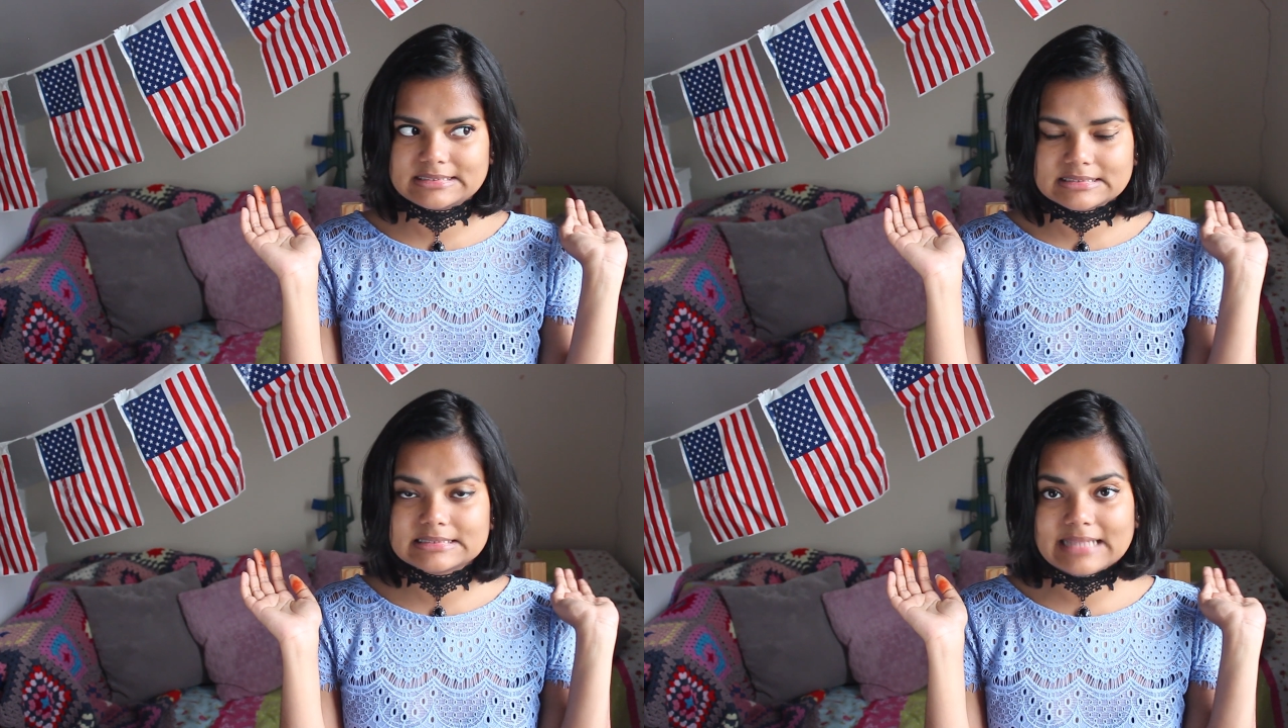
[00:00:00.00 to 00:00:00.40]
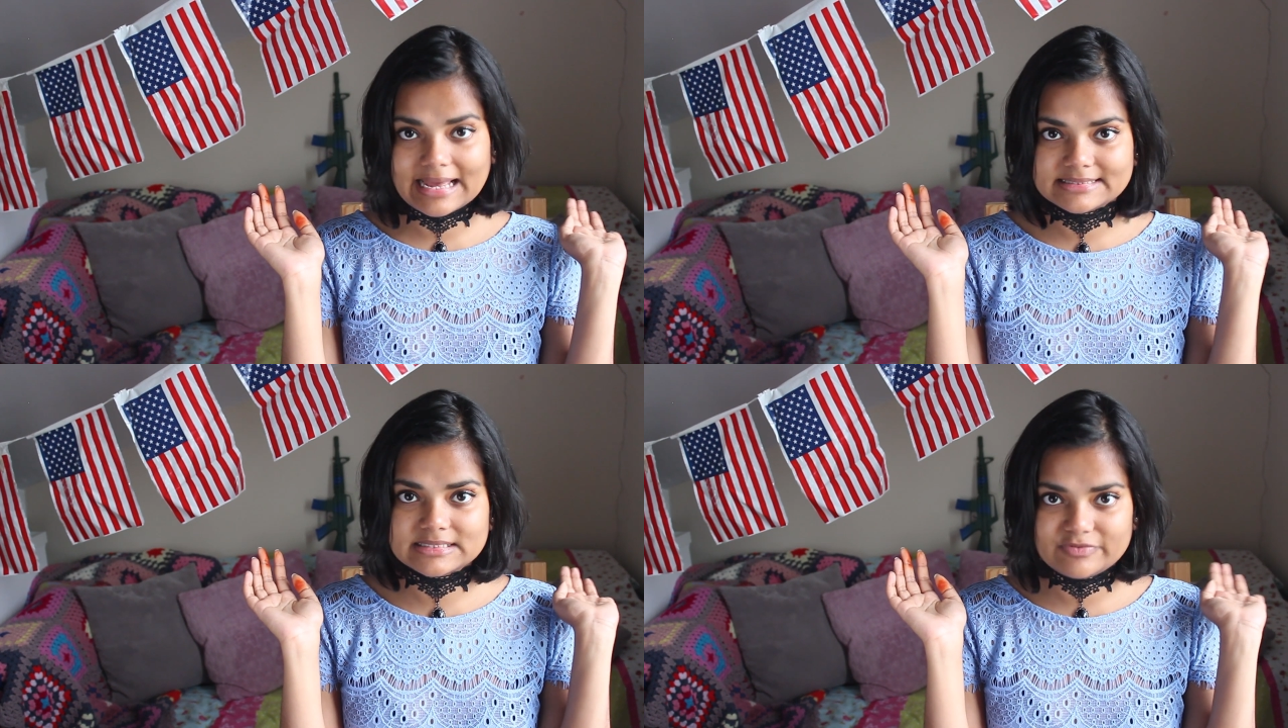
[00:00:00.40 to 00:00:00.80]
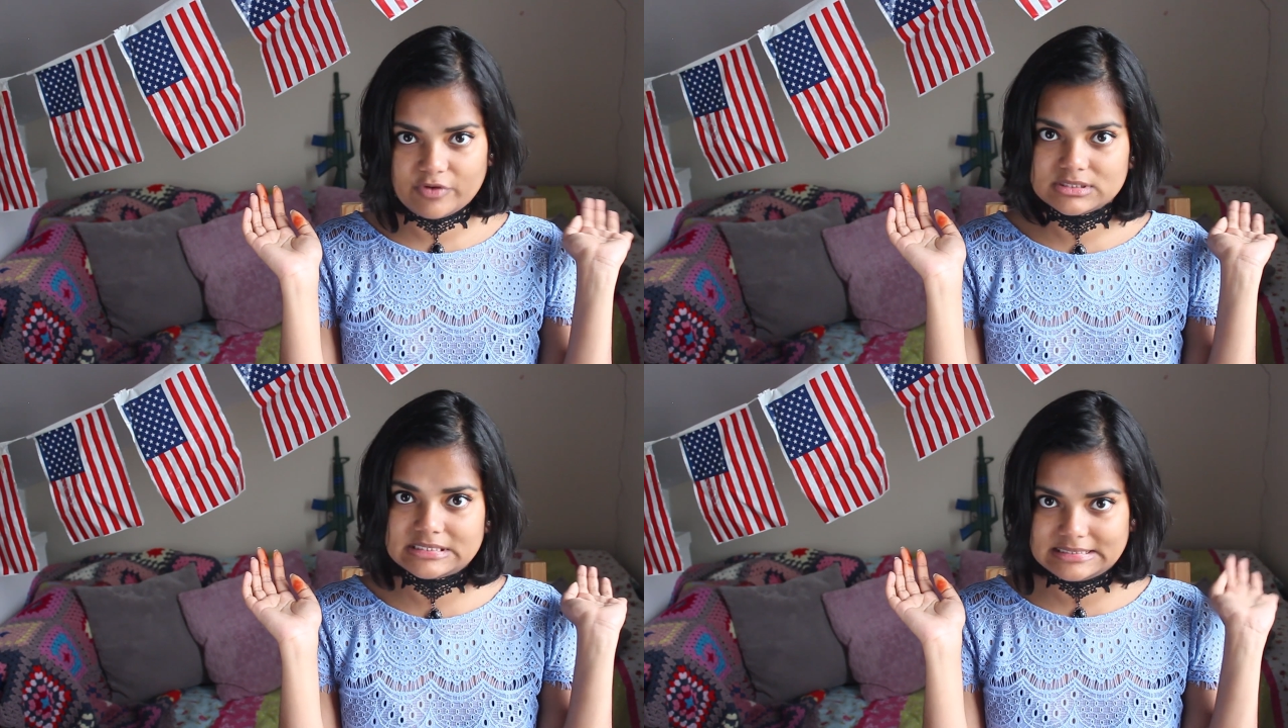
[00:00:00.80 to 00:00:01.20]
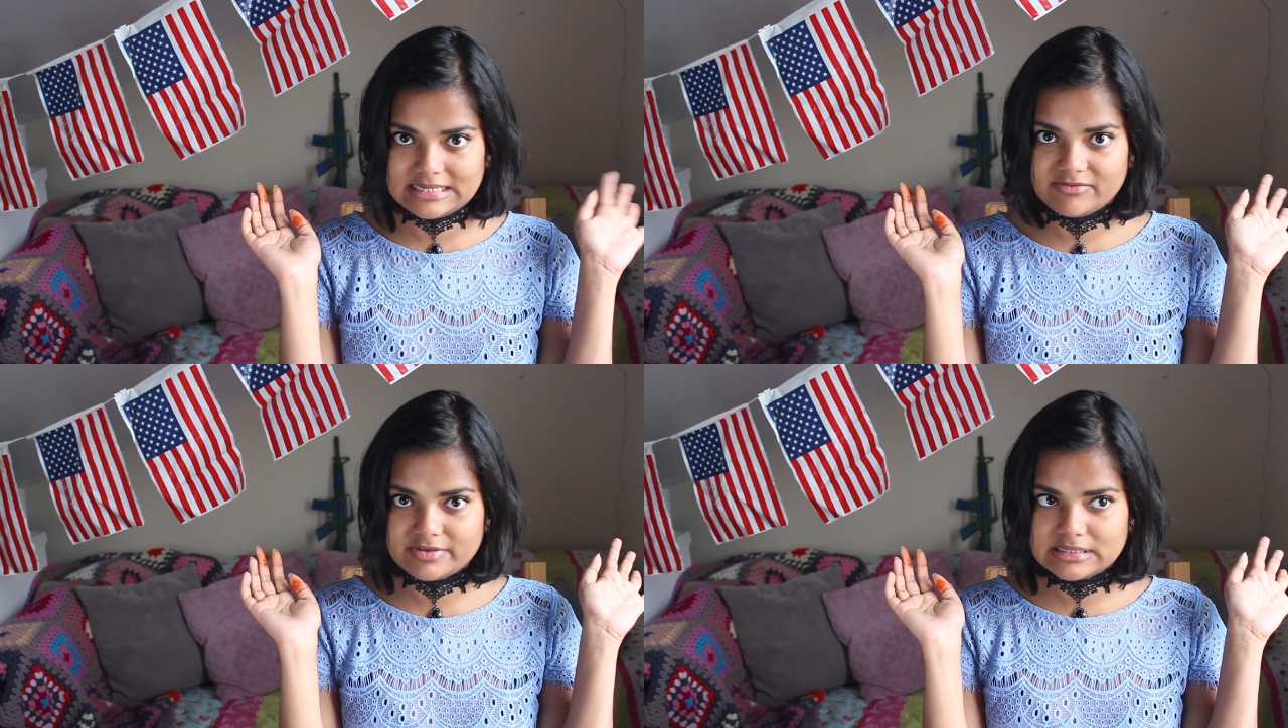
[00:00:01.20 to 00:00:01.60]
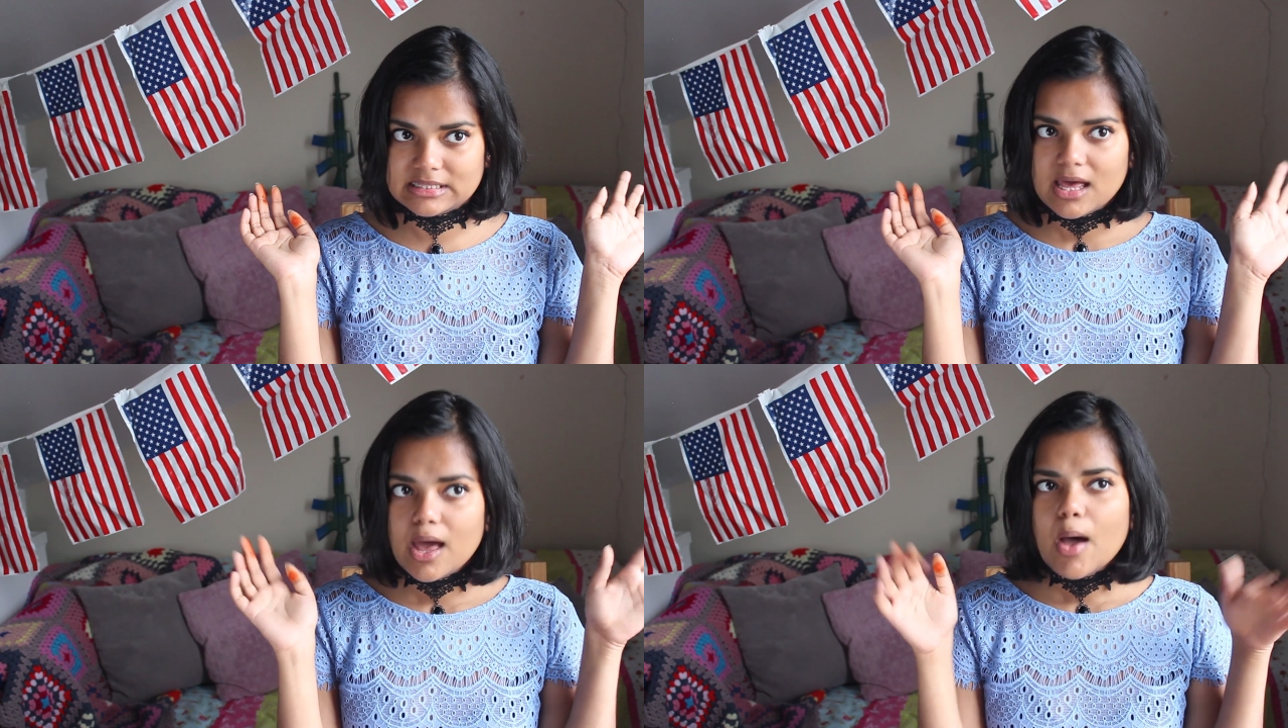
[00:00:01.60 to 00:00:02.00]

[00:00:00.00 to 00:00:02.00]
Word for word: since 1947.